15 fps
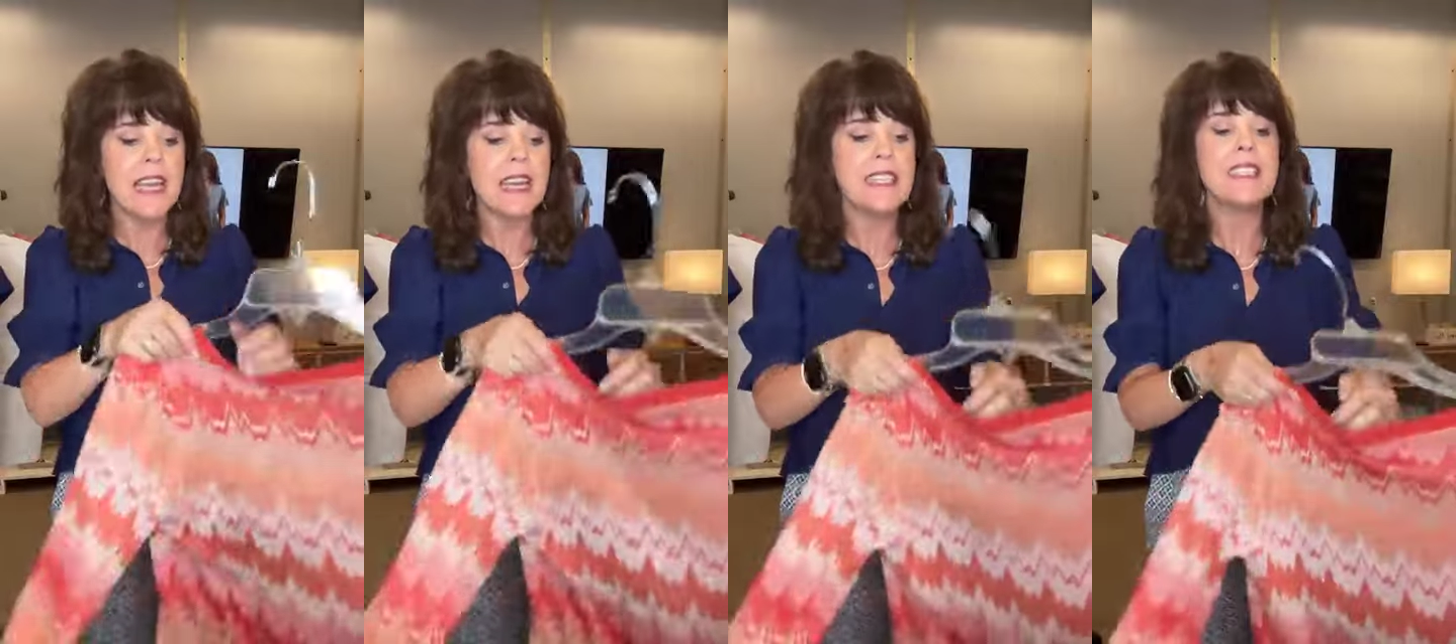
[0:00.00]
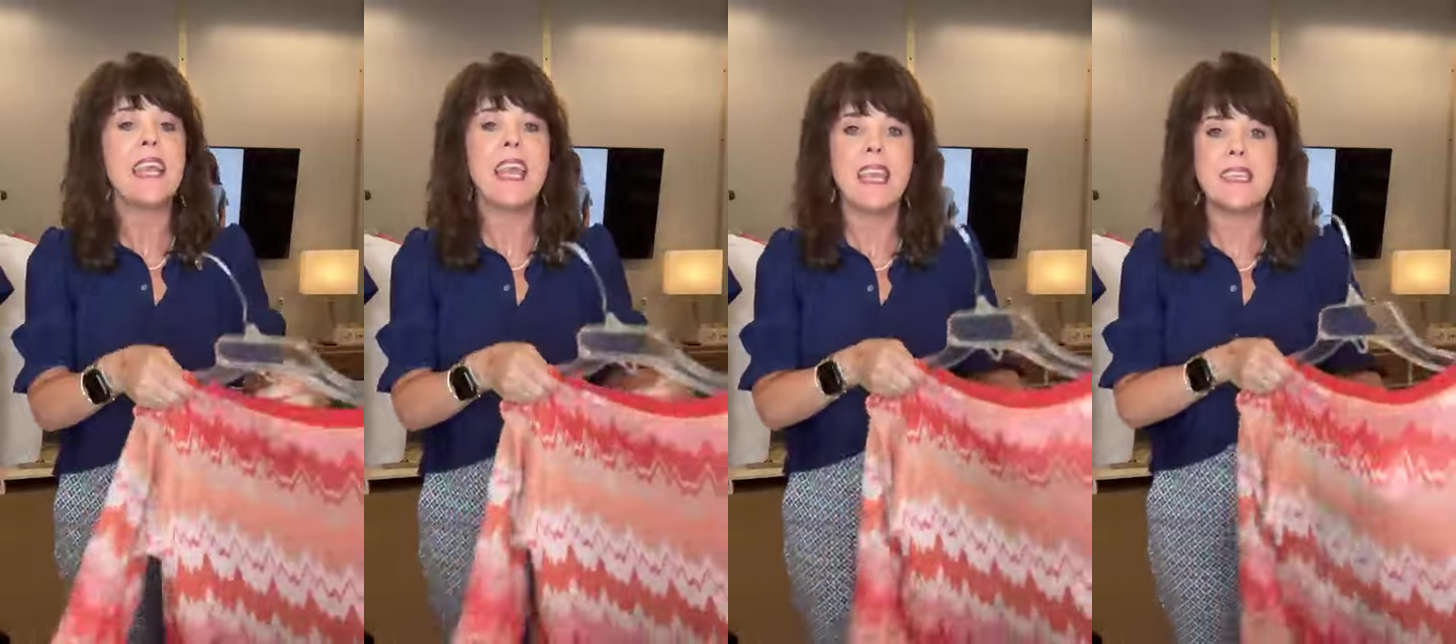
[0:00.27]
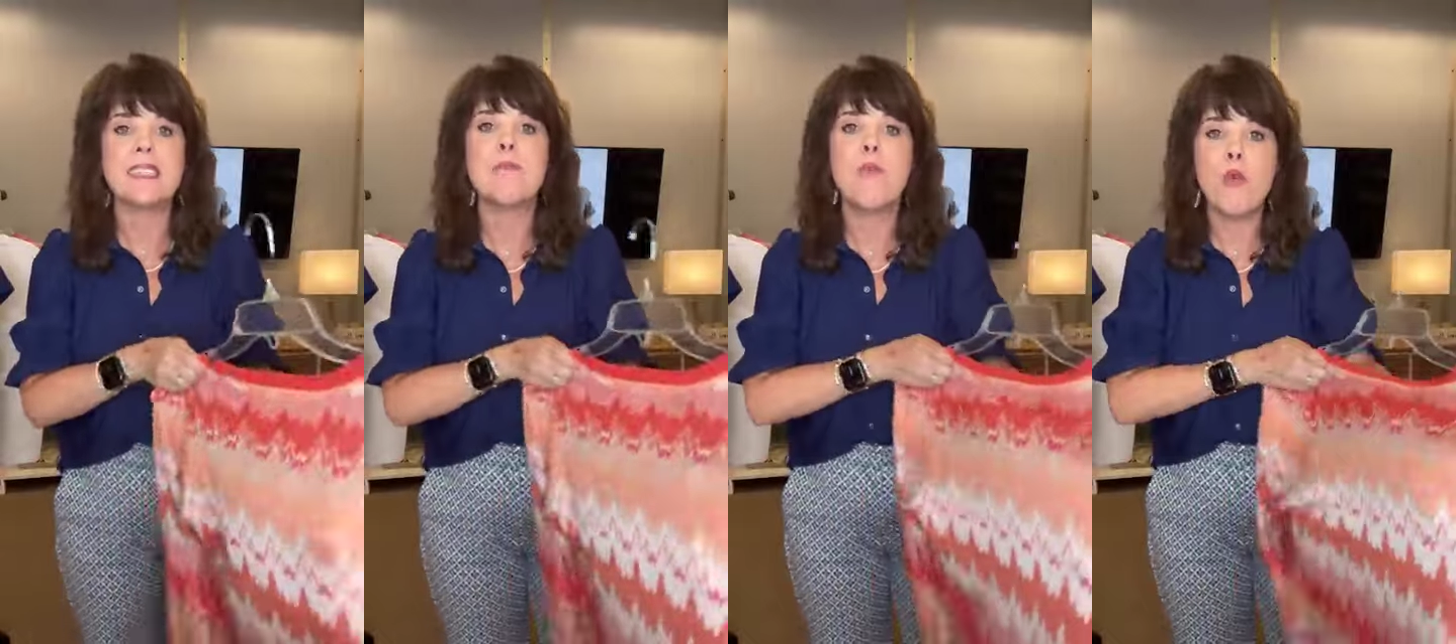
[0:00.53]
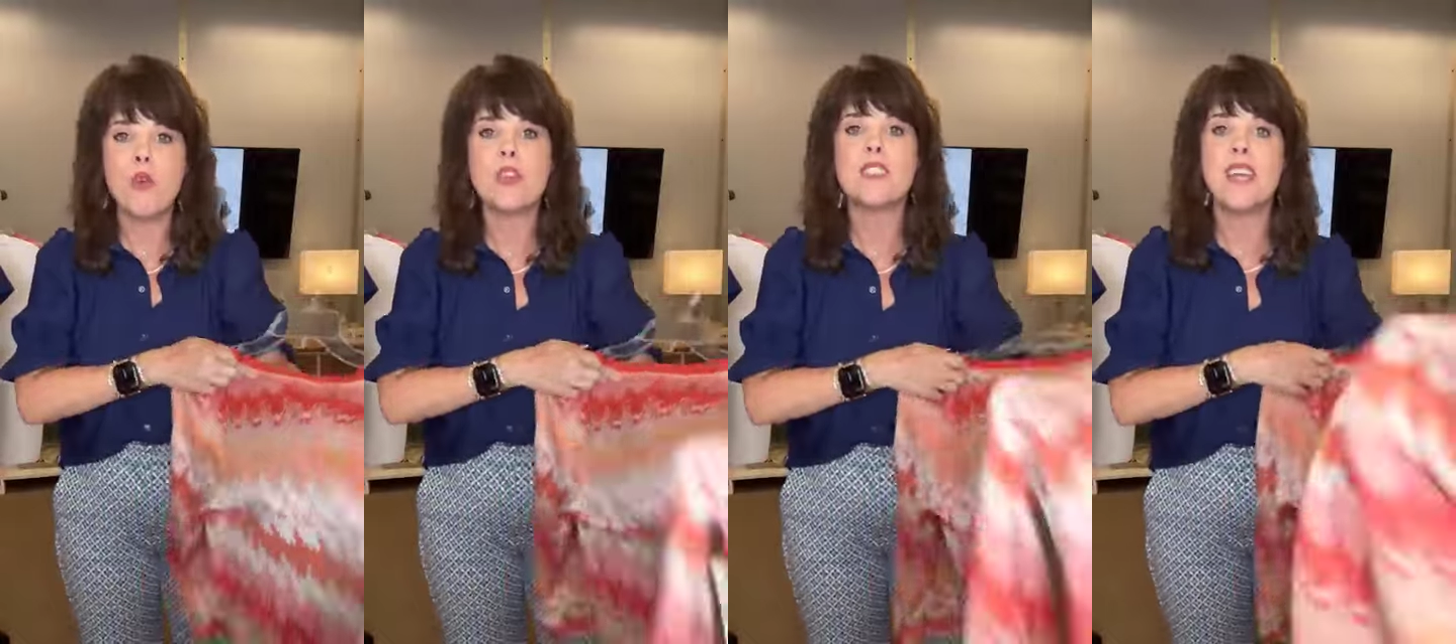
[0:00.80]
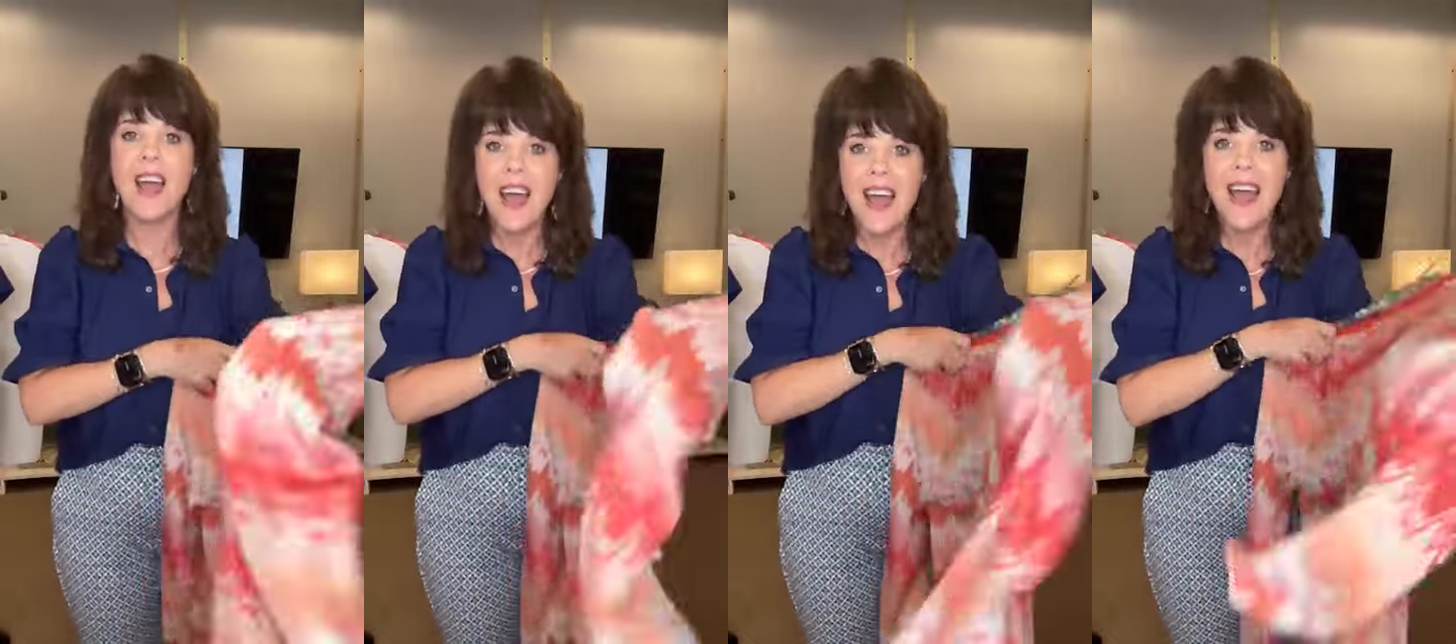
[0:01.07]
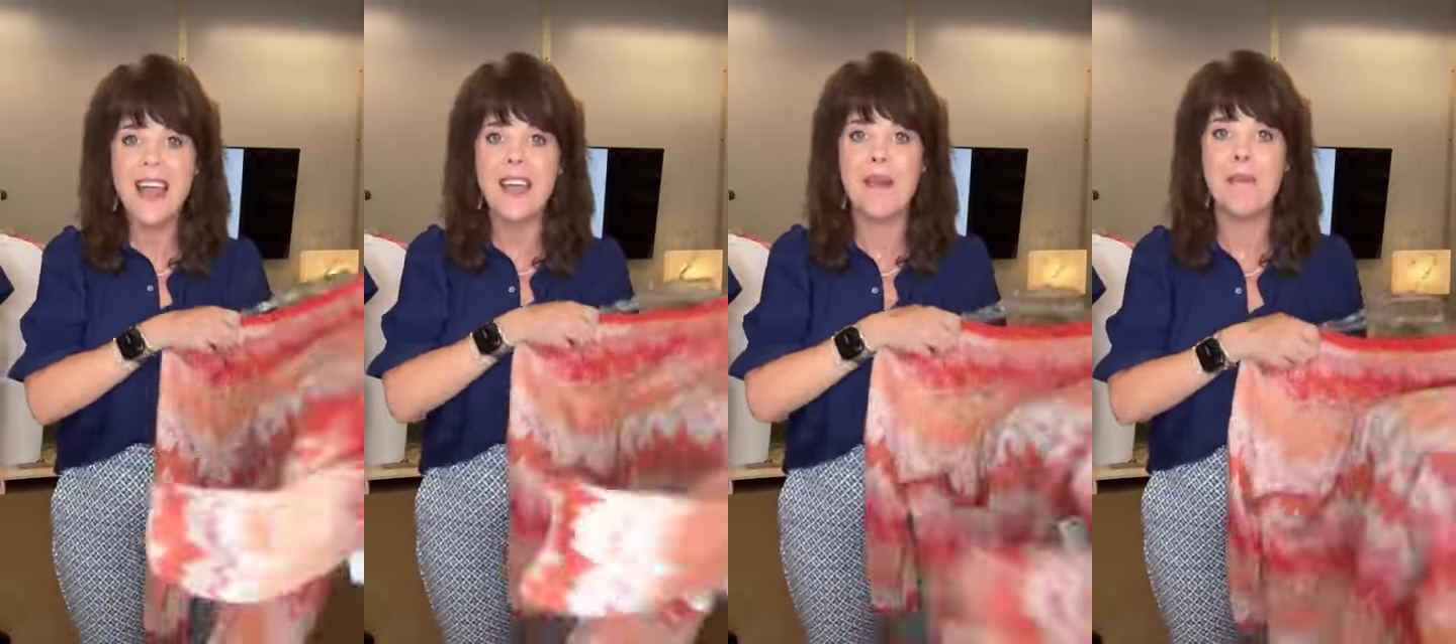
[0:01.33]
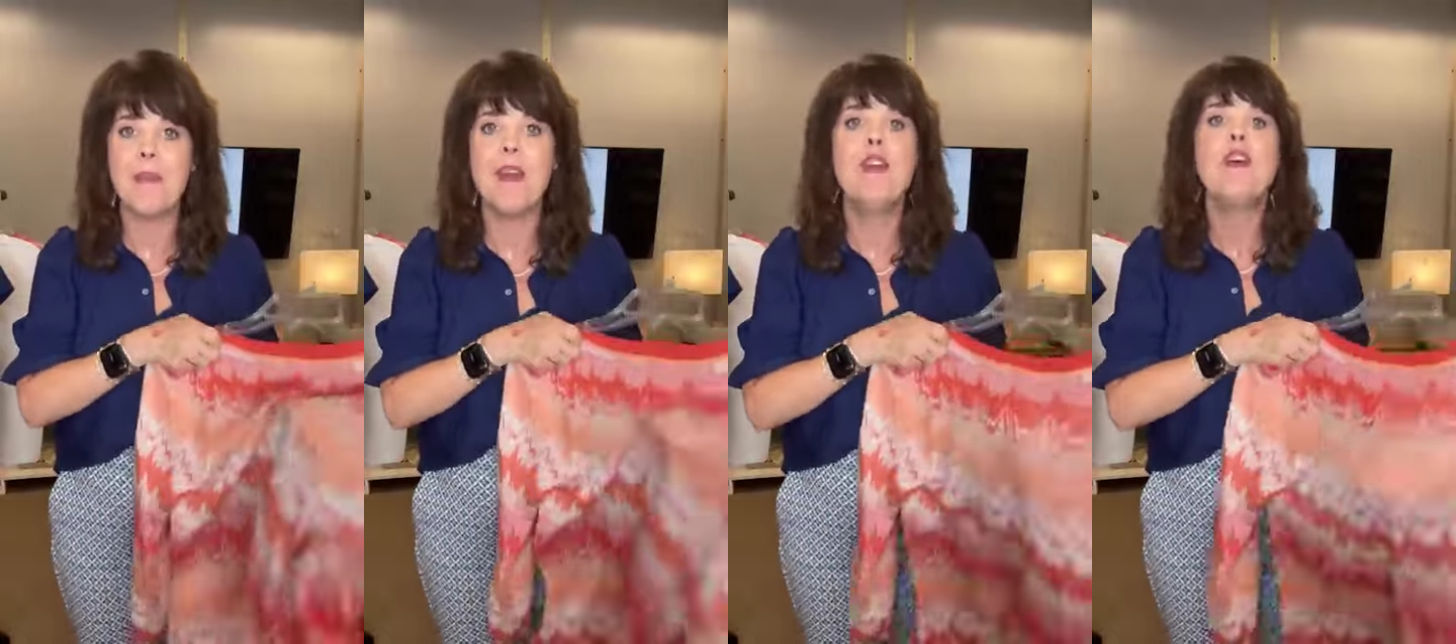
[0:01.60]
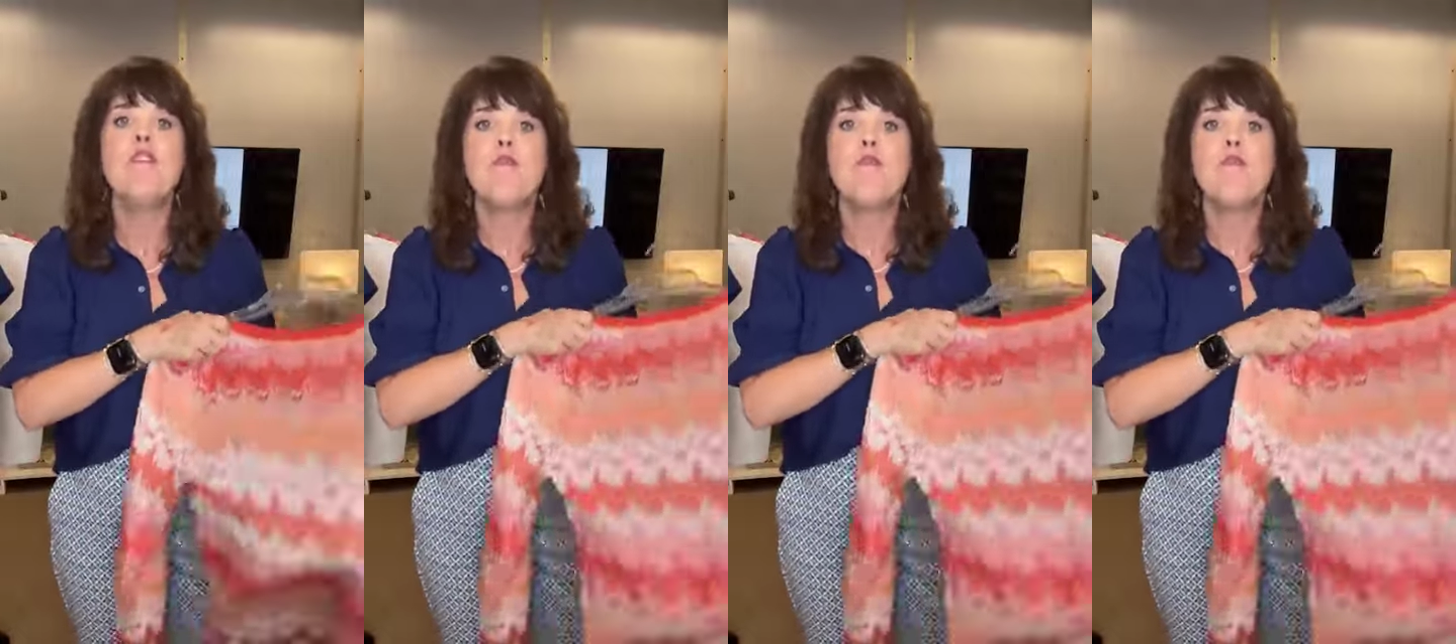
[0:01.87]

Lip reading: It takes more time